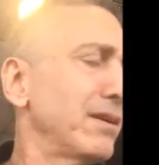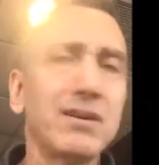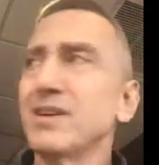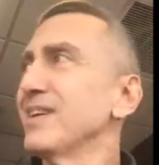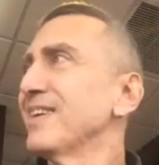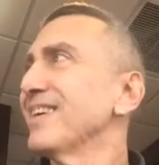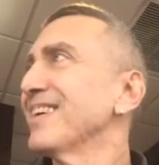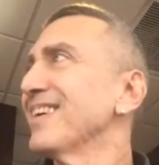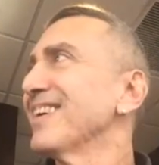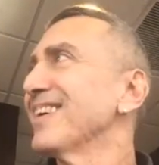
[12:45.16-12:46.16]

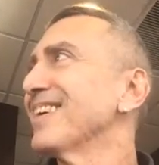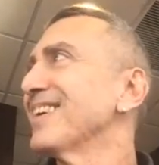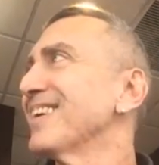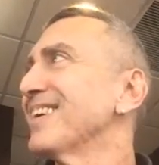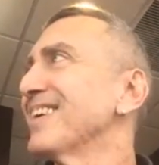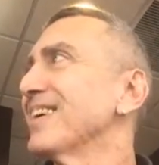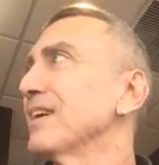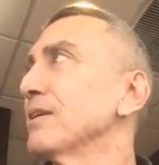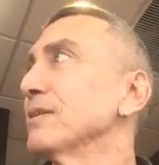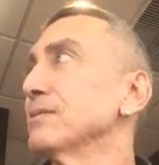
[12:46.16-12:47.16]

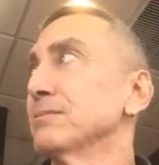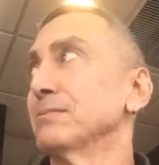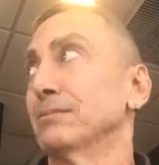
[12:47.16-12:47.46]
[no speech]